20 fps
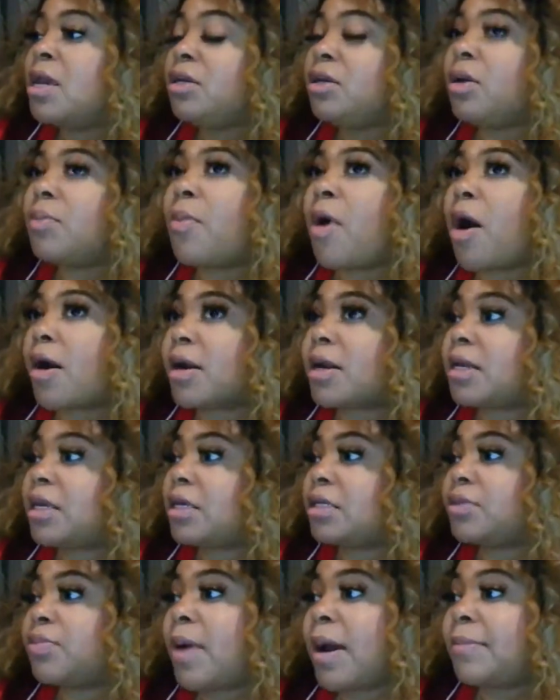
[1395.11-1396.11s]
Your
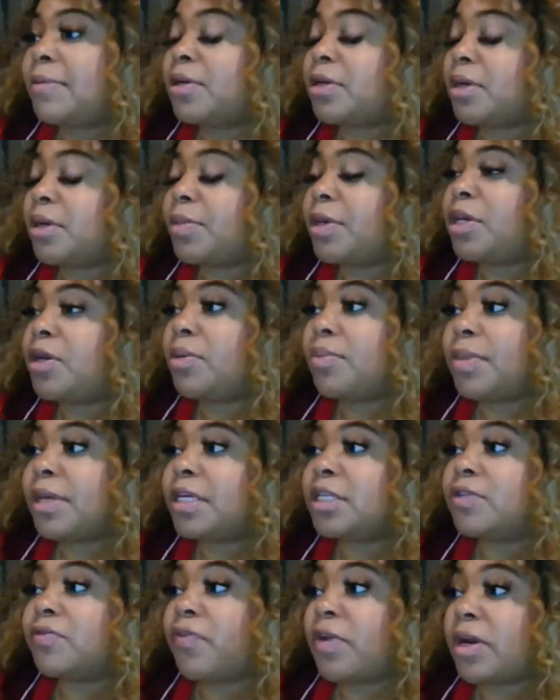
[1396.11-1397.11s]
marketing is probably going to be your
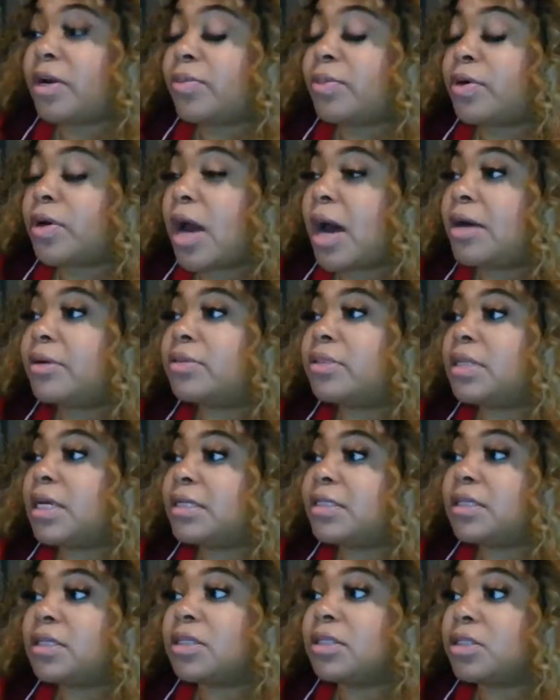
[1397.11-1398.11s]
biggest variable cost
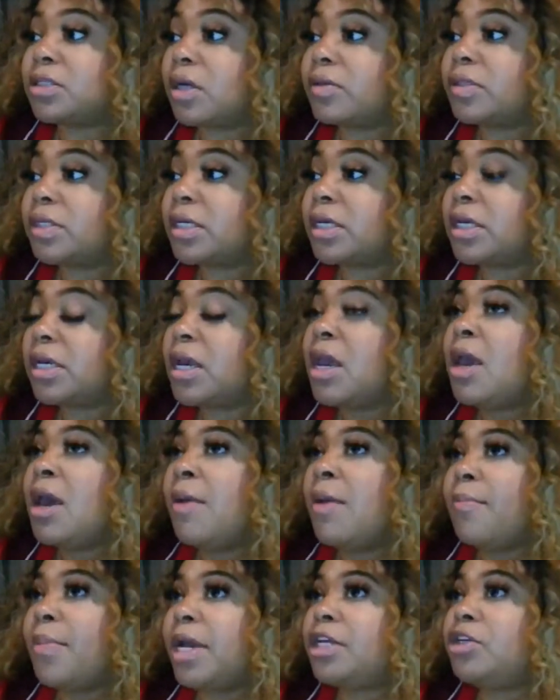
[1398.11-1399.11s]
as a consultant,
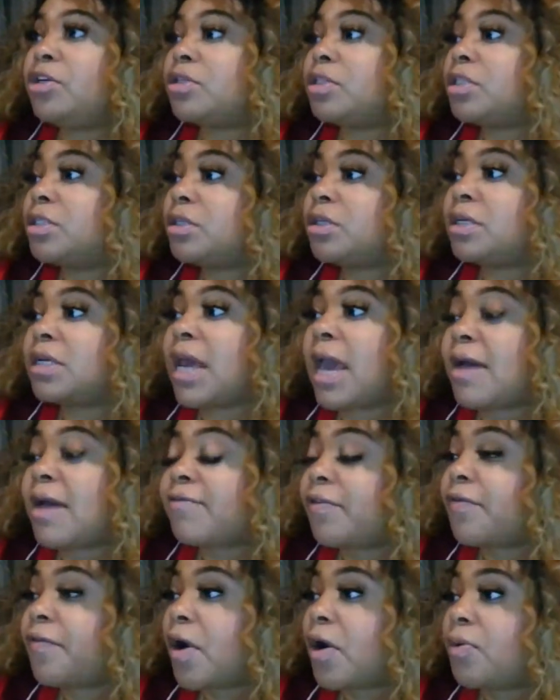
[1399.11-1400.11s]
but you're still going to
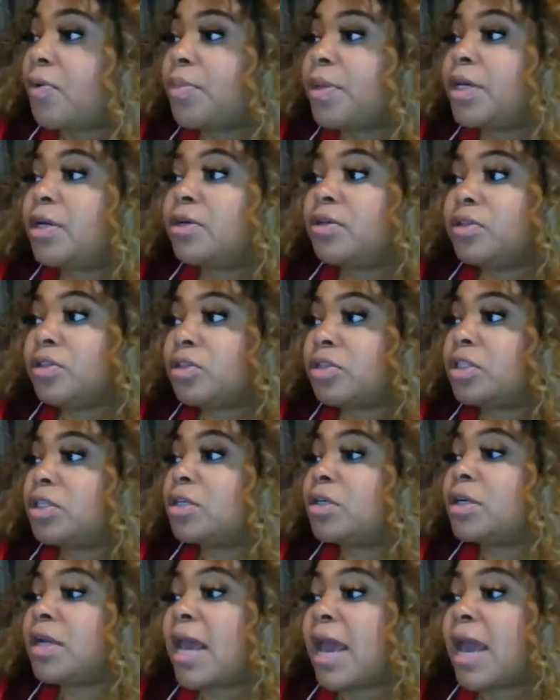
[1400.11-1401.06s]
have a phone bill. You're still going to